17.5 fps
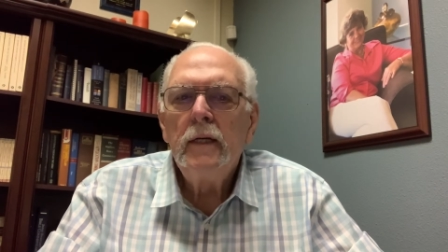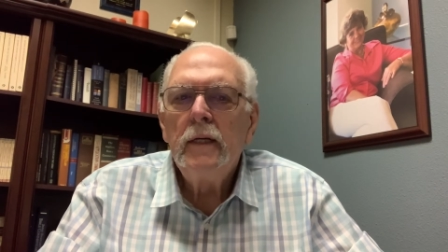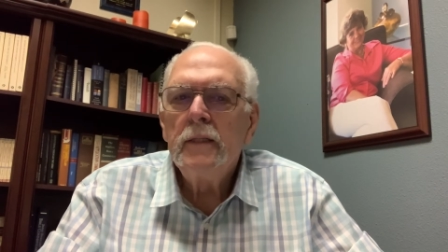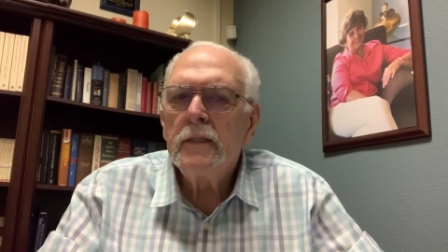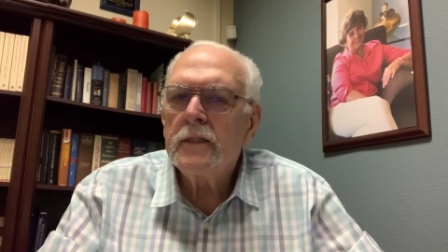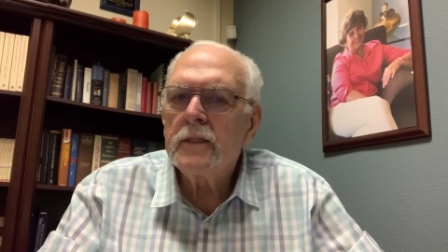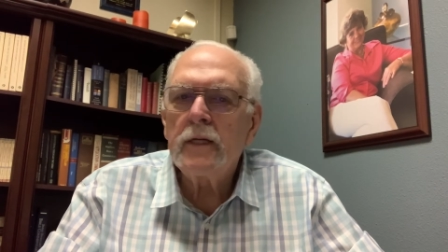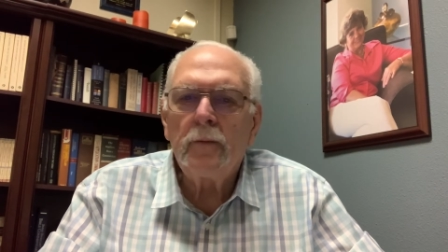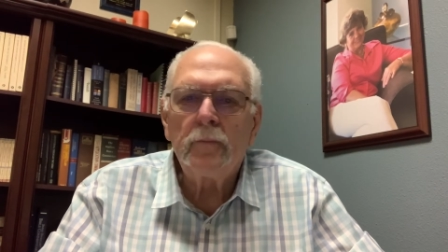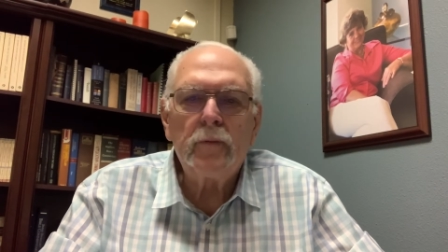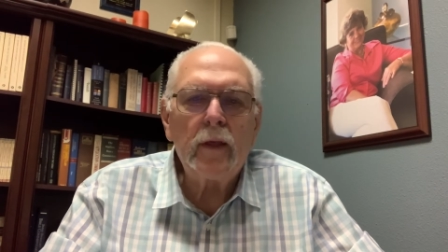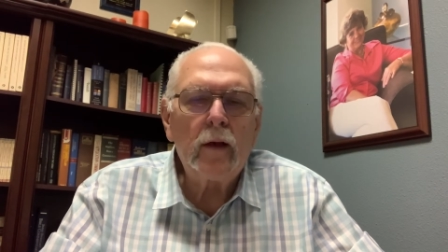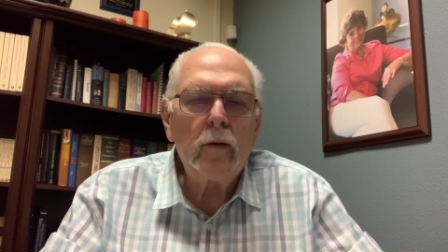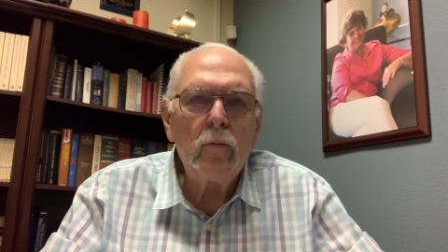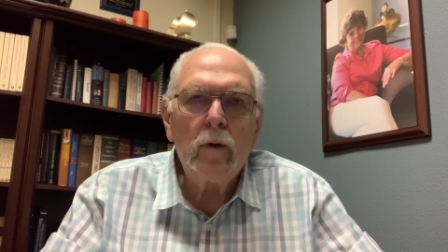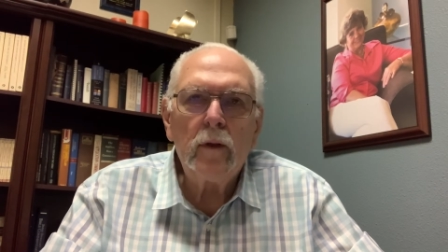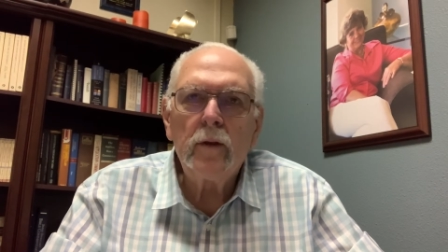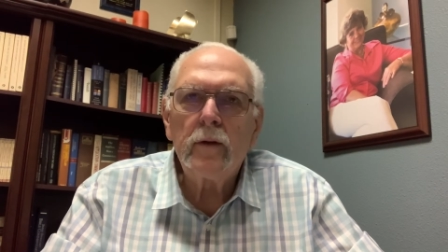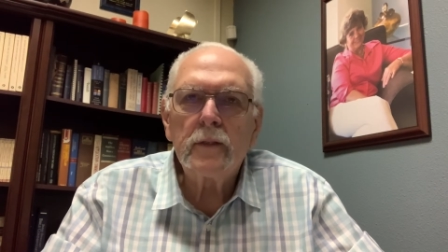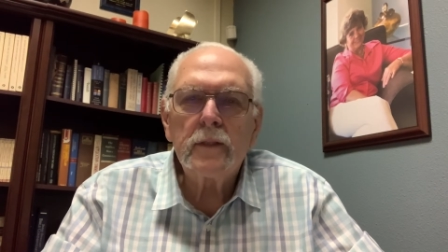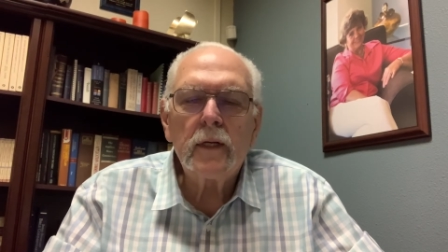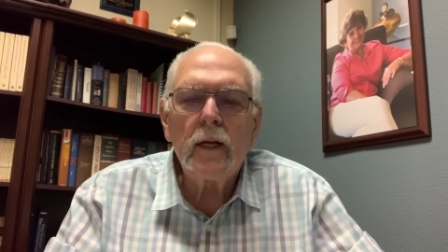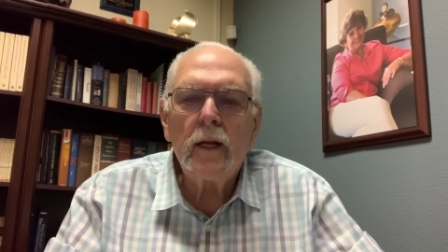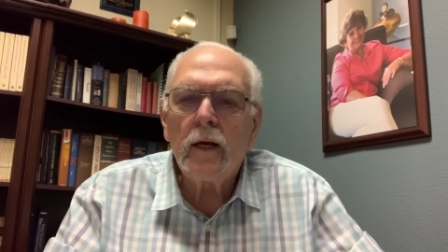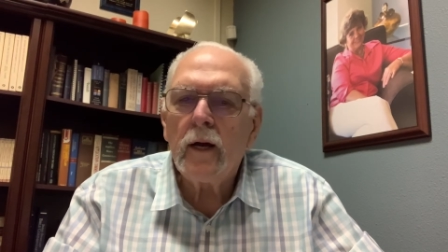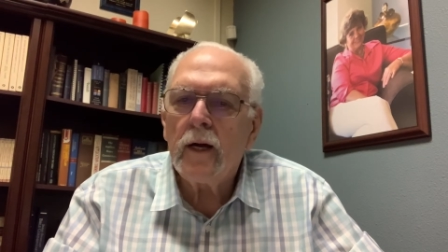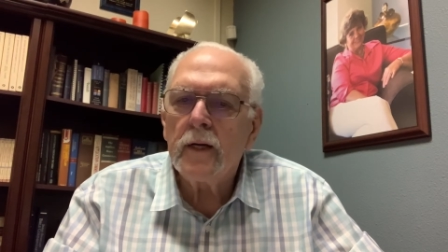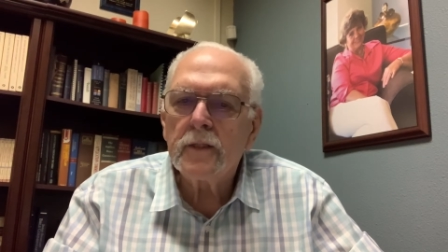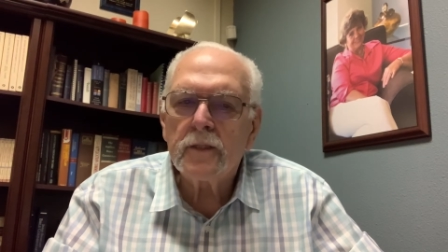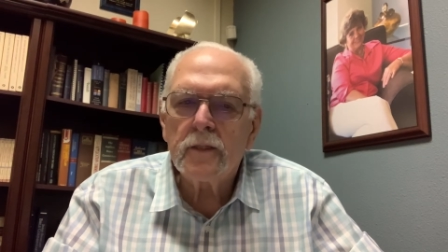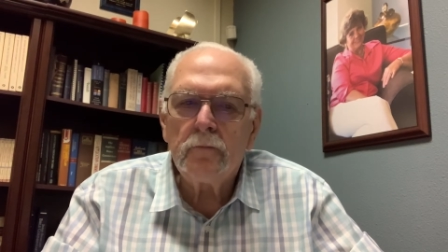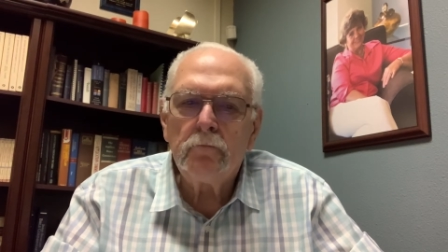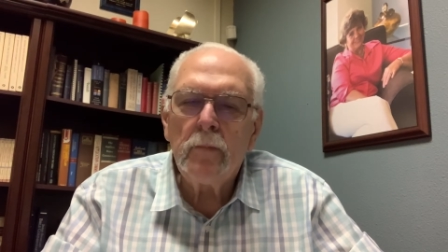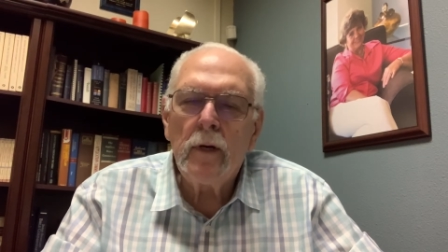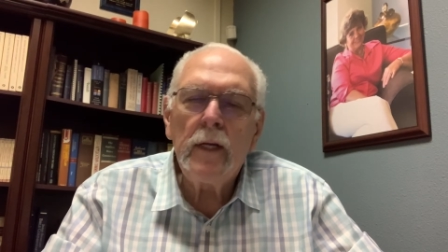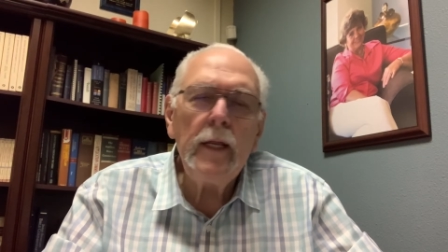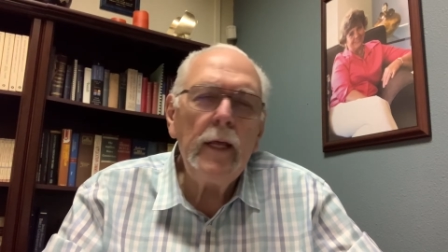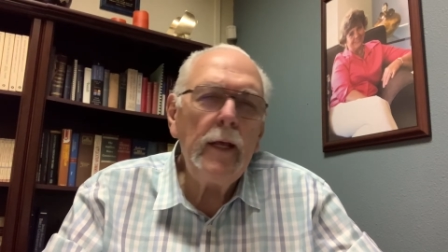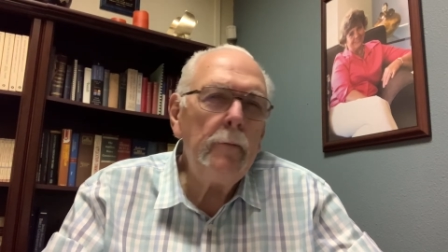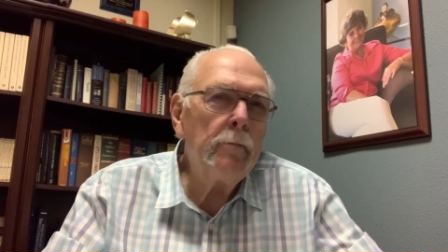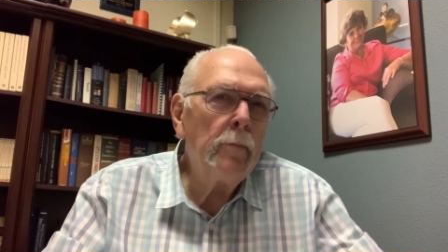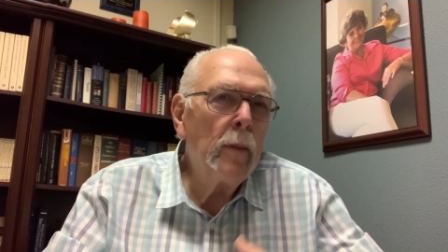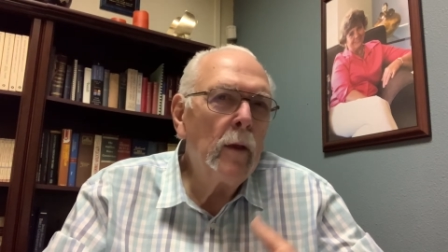something, whether it's going to cost some money